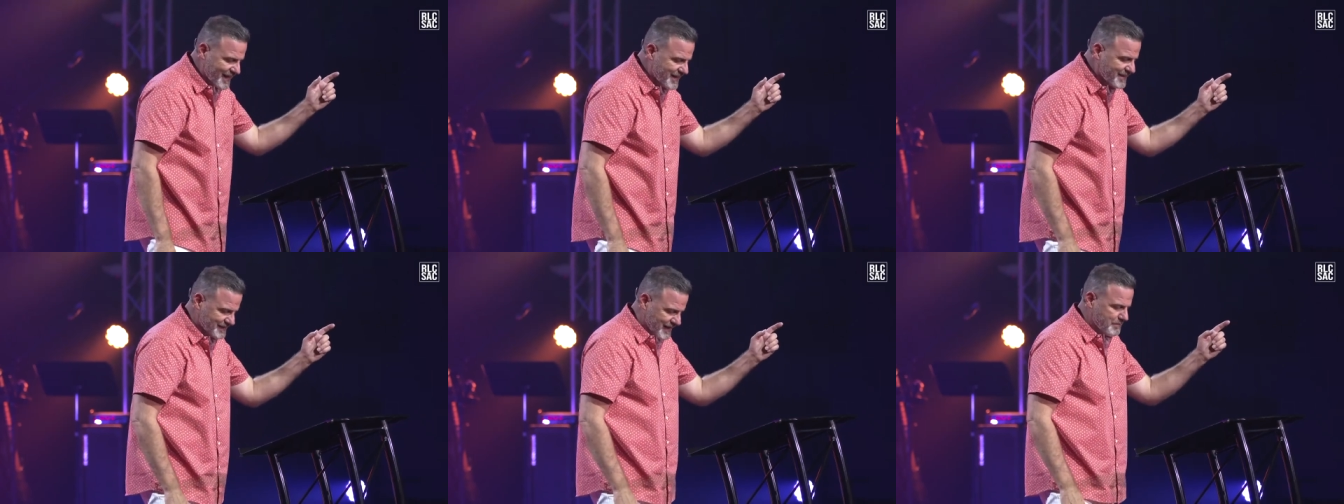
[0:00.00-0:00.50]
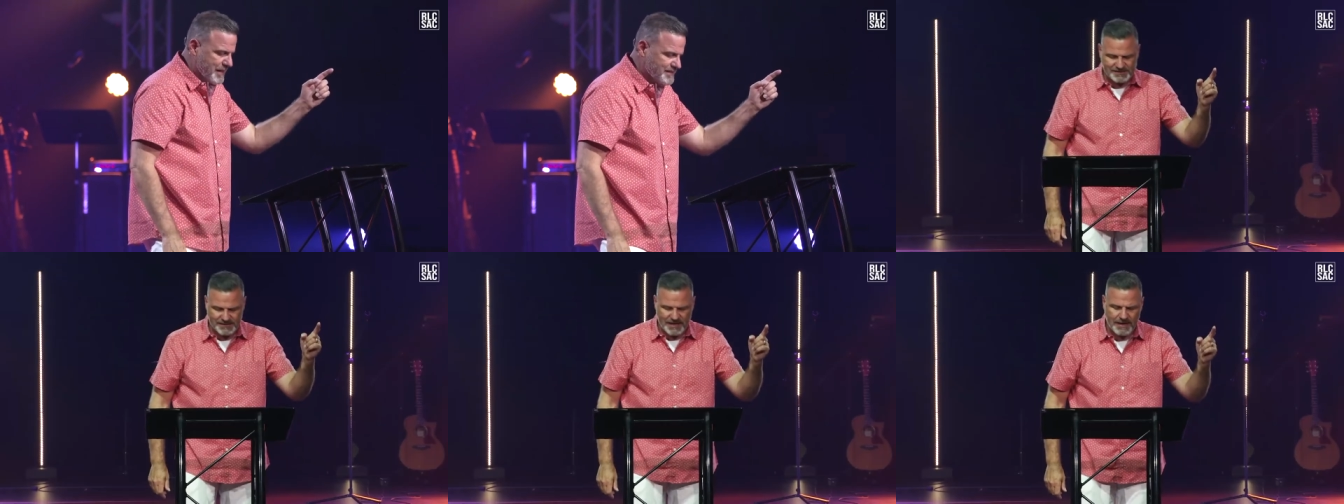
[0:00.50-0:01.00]
again? Because I
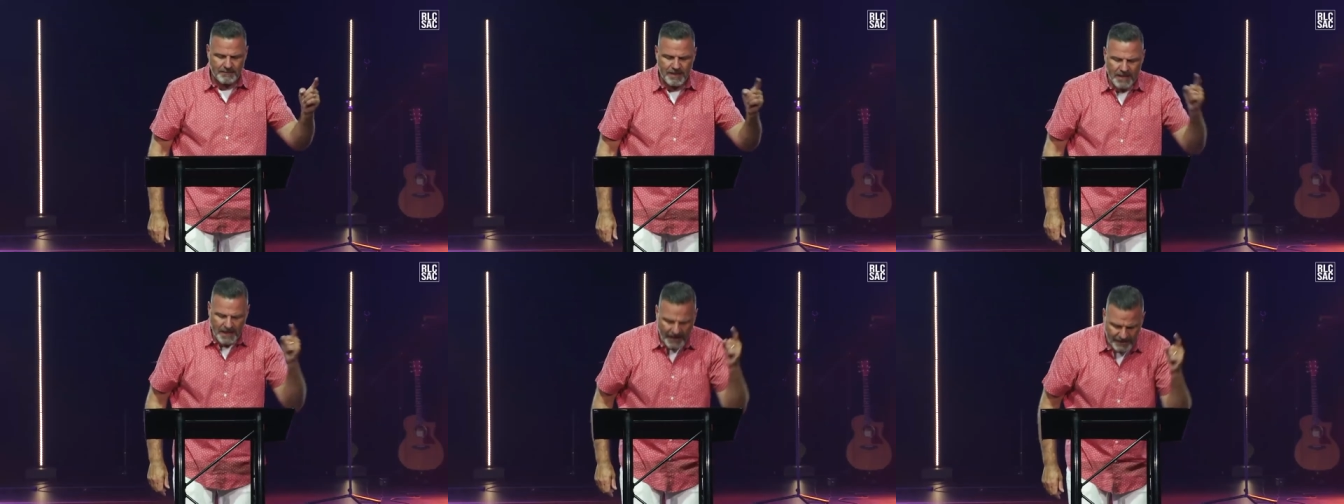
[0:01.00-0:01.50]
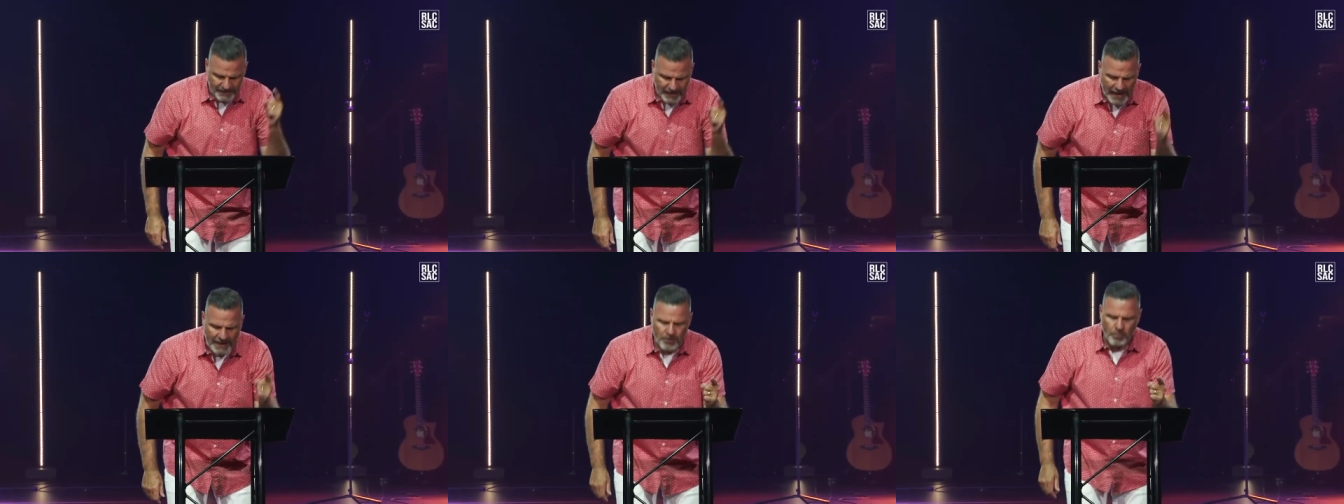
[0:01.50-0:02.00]
messed it up. A
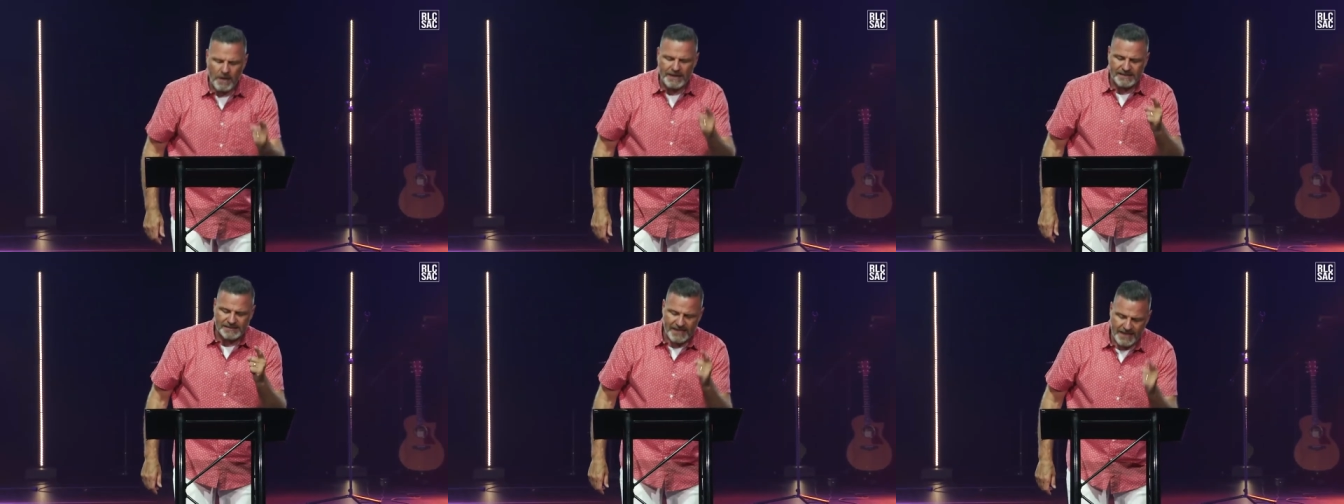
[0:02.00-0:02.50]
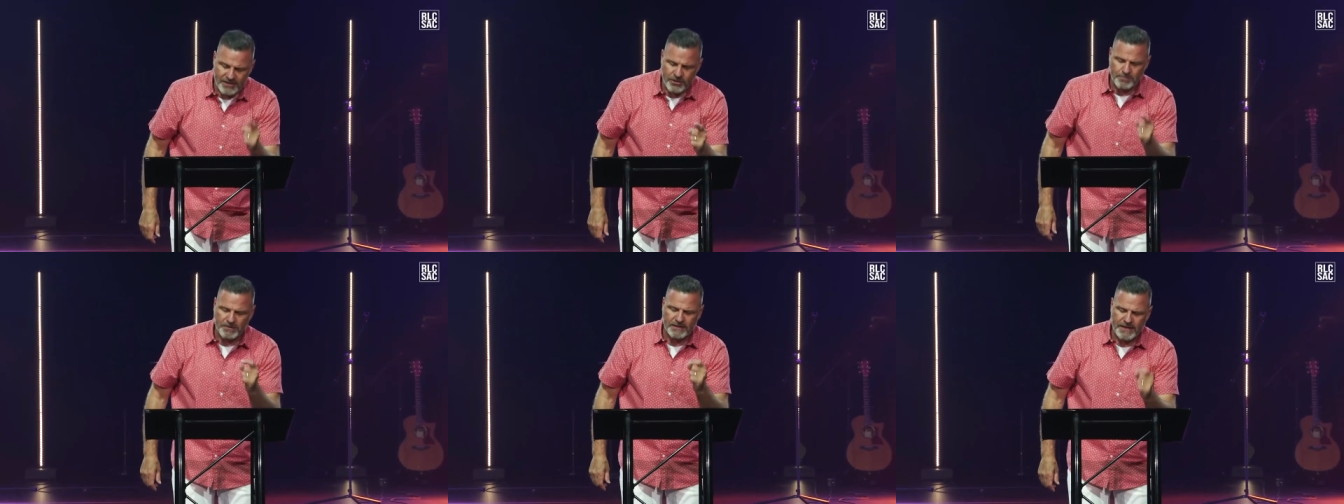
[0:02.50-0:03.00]
lot of what has
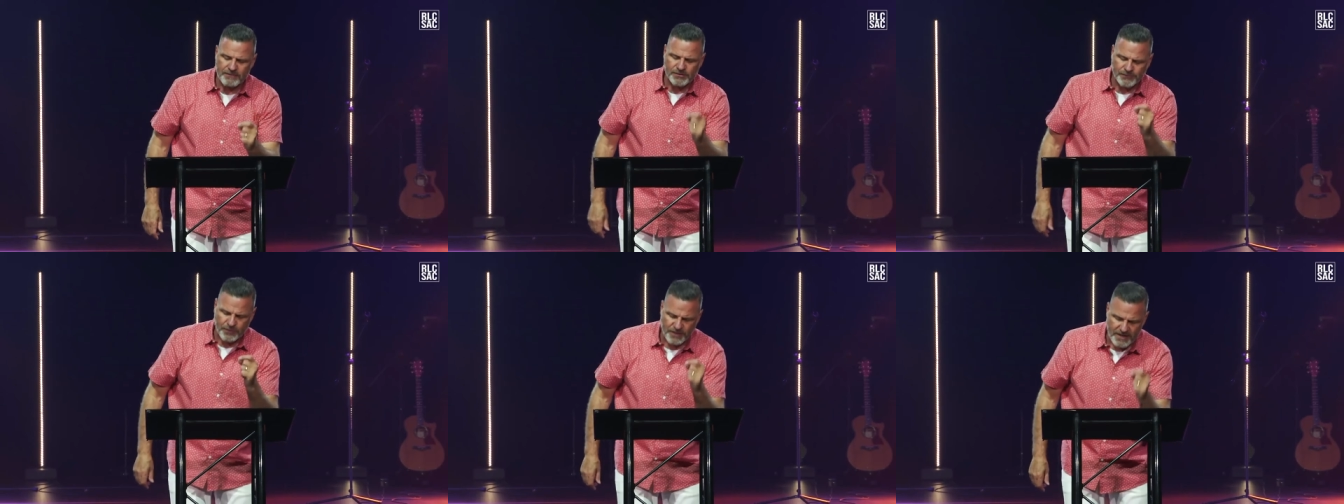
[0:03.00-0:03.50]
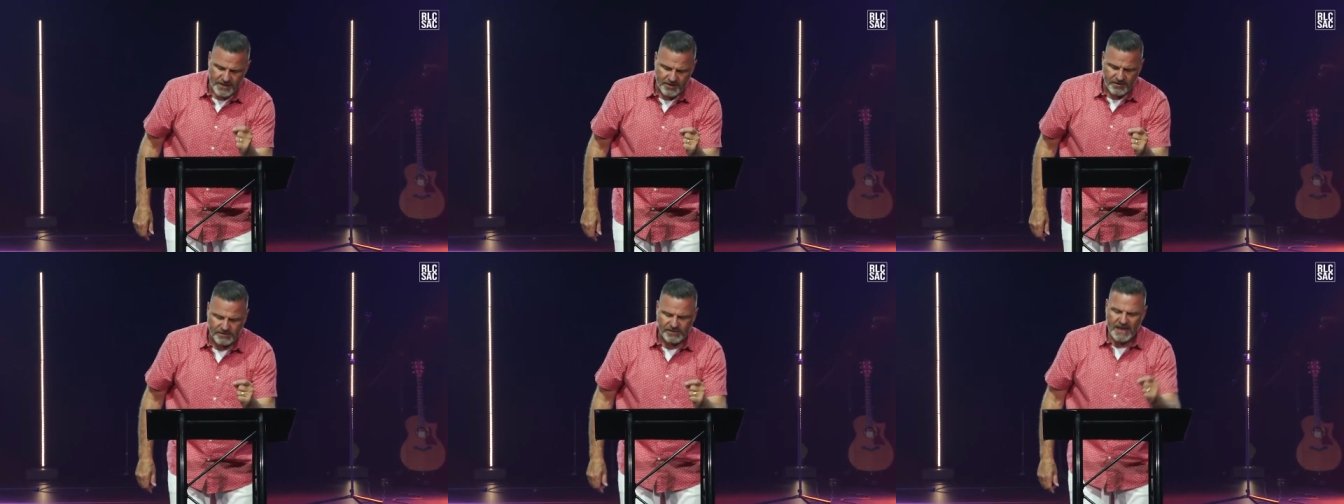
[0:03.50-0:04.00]
hindered believers for
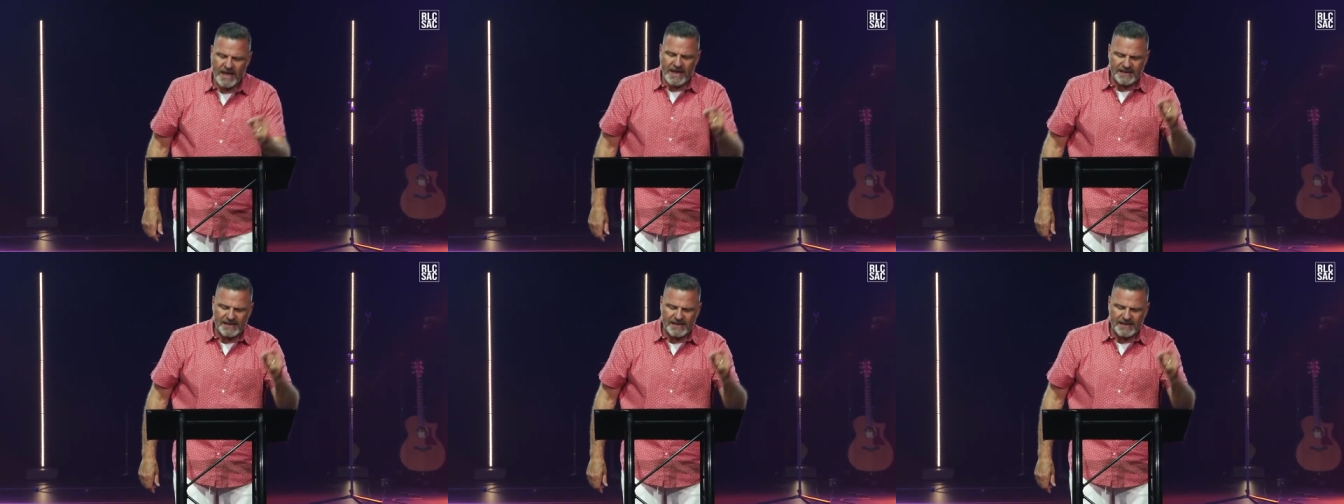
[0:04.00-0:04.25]
years